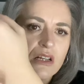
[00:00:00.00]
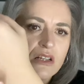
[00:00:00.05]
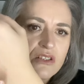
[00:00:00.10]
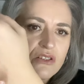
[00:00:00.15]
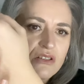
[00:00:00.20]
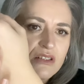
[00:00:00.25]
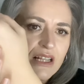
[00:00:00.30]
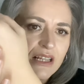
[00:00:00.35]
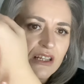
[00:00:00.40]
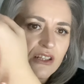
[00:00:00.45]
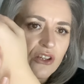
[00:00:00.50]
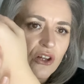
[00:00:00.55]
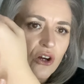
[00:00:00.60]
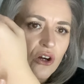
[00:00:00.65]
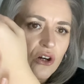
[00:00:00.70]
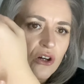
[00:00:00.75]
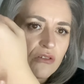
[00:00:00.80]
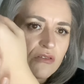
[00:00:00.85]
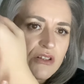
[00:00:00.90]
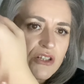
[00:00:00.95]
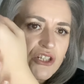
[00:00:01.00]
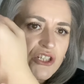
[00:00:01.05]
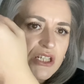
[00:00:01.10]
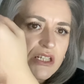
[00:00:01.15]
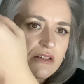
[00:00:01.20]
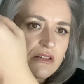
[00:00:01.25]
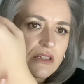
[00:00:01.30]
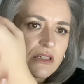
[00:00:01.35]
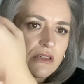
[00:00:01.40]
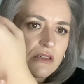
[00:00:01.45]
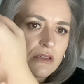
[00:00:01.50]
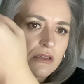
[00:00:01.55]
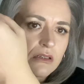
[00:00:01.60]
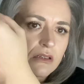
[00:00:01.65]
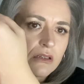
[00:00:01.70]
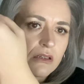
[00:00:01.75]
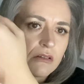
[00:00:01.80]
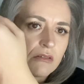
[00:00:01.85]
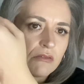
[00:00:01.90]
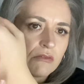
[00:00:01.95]
So it's like an orangey
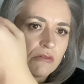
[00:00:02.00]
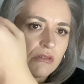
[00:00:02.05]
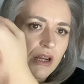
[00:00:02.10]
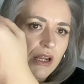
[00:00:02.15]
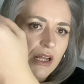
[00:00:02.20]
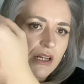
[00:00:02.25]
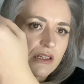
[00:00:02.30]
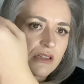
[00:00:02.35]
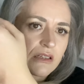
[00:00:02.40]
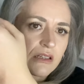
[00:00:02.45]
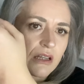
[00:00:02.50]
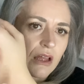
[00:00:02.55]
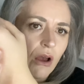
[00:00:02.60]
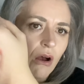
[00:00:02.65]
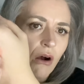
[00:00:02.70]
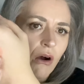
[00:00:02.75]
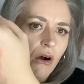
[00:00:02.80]
red, isn't it?